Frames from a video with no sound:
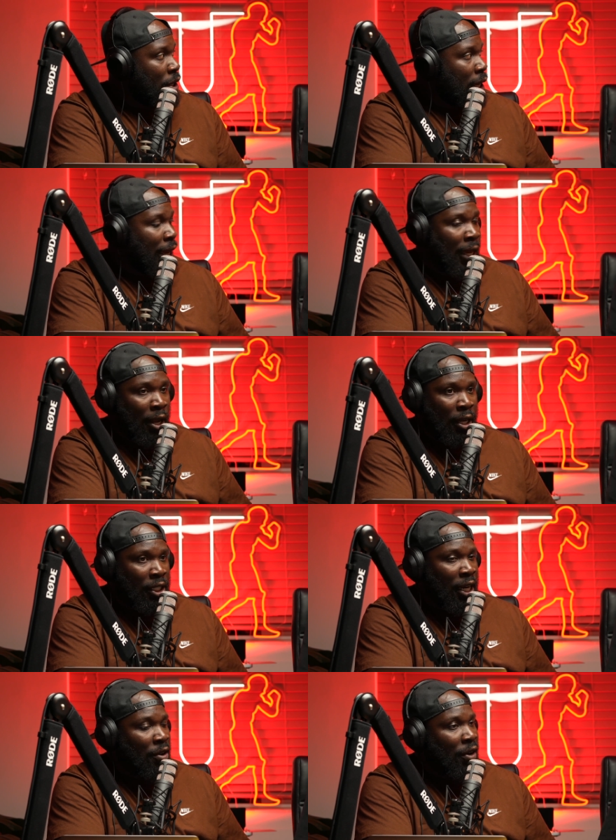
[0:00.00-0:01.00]
That's very in true. our
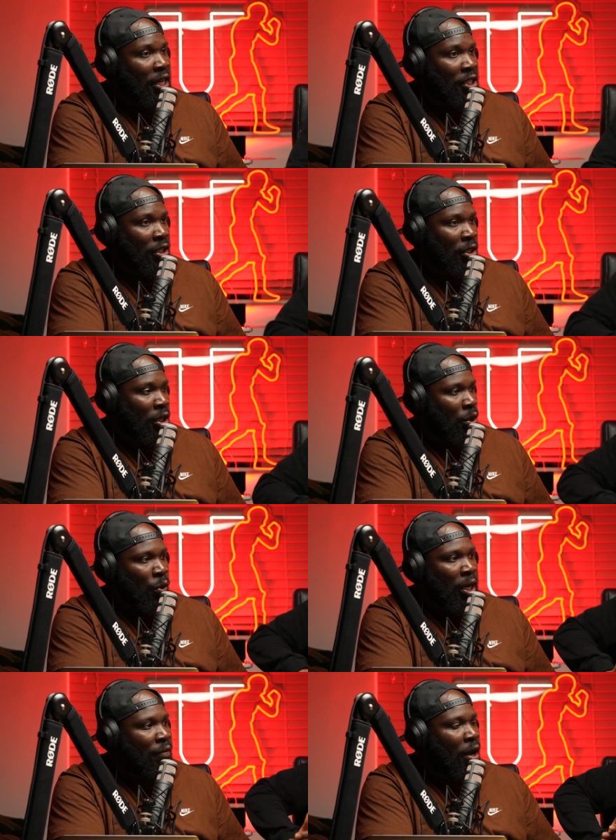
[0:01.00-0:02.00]
generation,
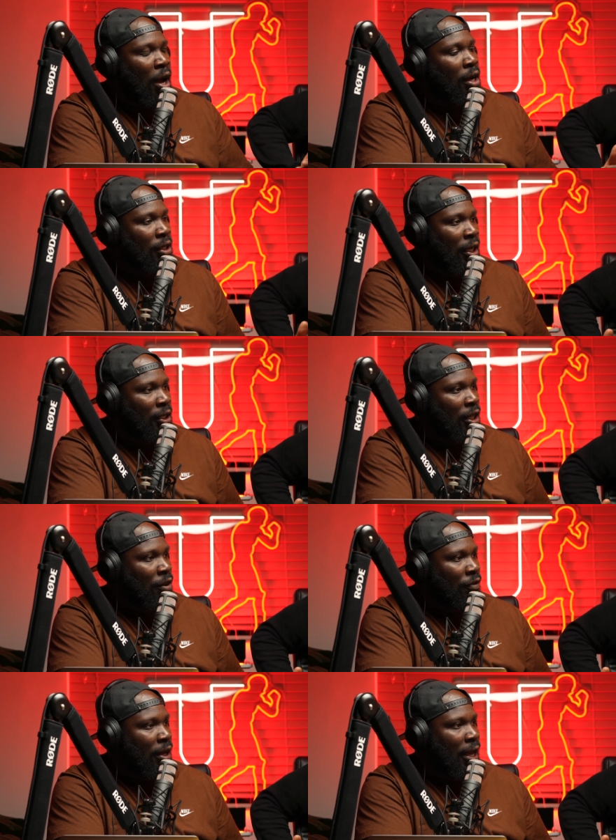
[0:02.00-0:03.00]
we never asked
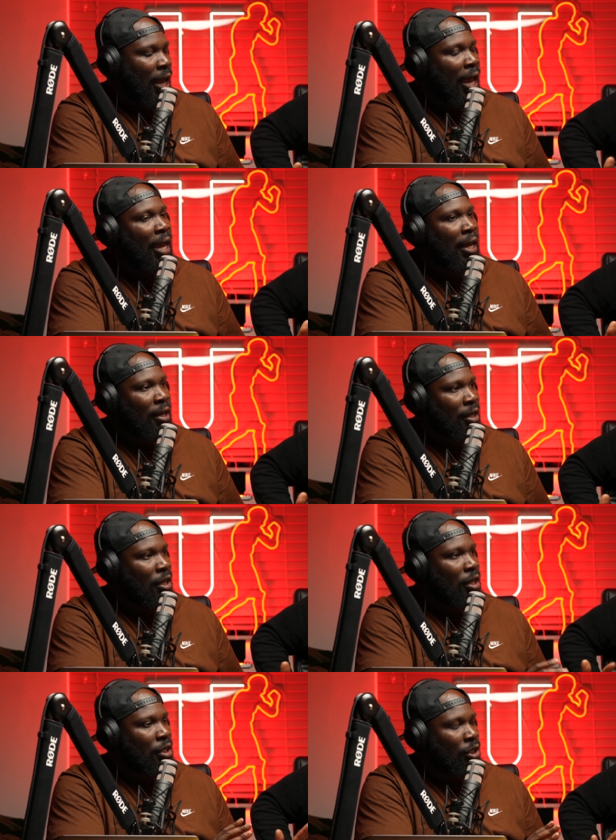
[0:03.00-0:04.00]
ourselves, hey,
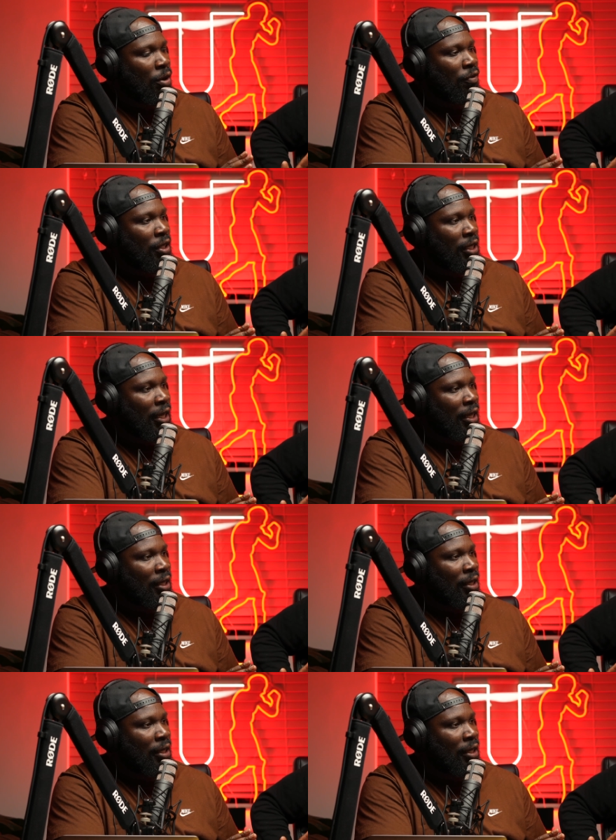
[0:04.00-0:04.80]
stop for a second.